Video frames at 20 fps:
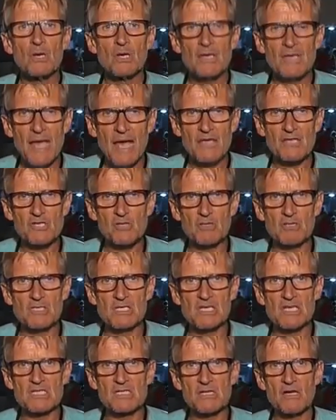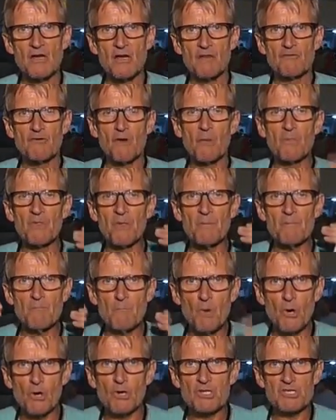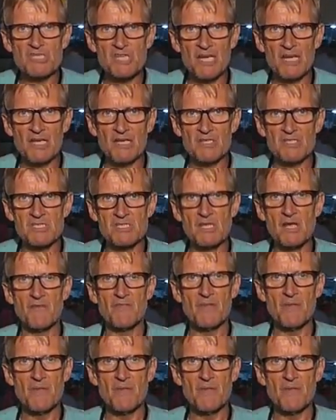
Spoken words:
casualties from the merciless